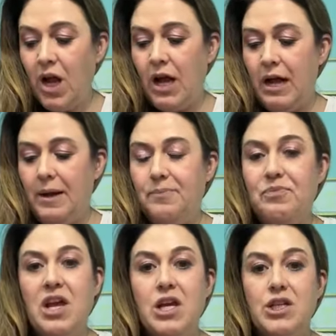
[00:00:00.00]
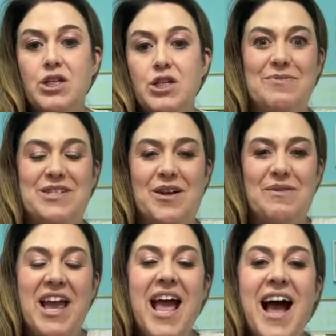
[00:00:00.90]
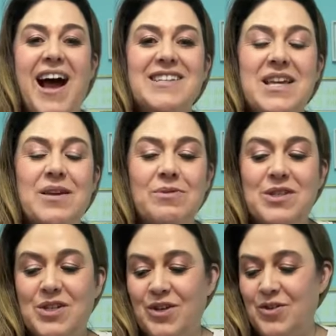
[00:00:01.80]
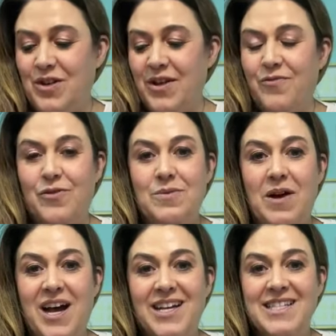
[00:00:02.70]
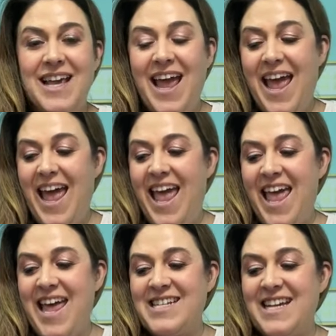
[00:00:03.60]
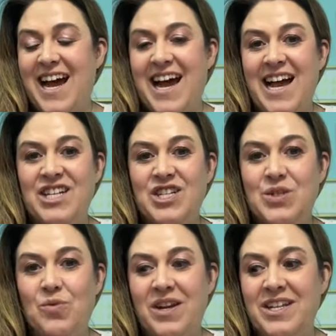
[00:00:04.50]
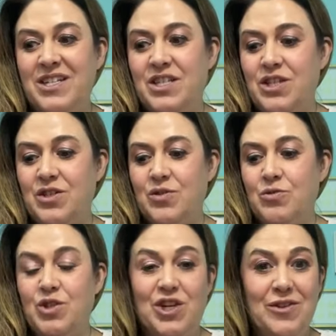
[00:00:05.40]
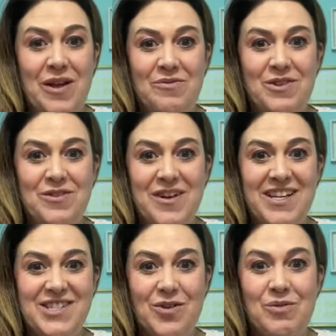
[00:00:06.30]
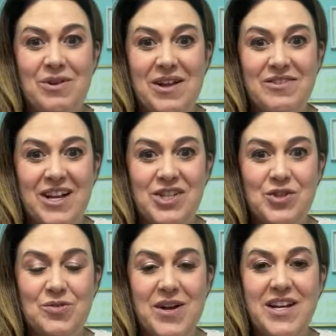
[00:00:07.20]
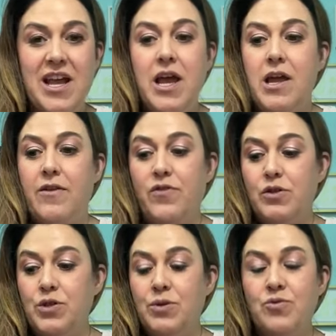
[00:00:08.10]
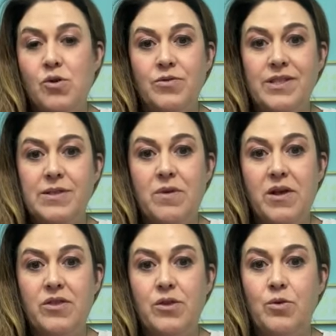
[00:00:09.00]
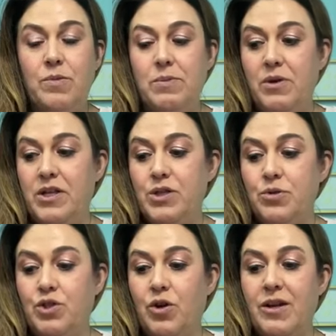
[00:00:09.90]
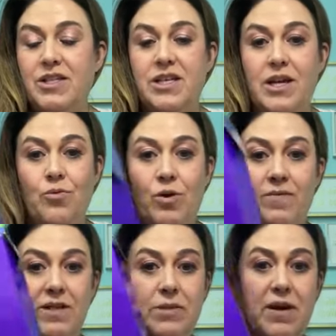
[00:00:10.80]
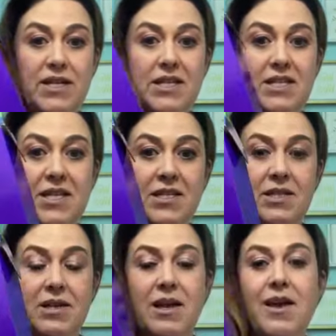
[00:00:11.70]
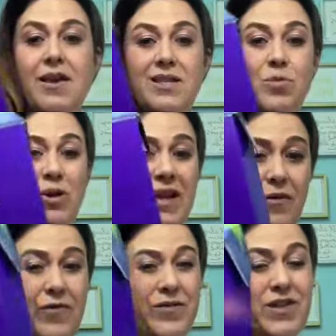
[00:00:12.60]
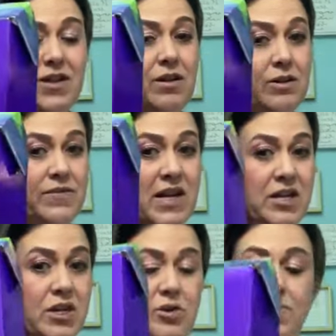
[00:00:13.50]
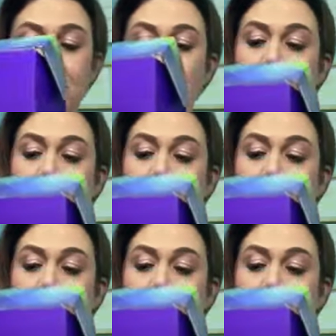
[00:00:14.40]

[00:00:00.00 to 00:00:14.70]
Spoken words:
Somebody's calling me. I was able to earn a free box, and I just wanted to share that with you guys. So I will have an extra one. If you do enroll this month, you will be put into a drawing to get one of these boxes. It's more like a $50 value.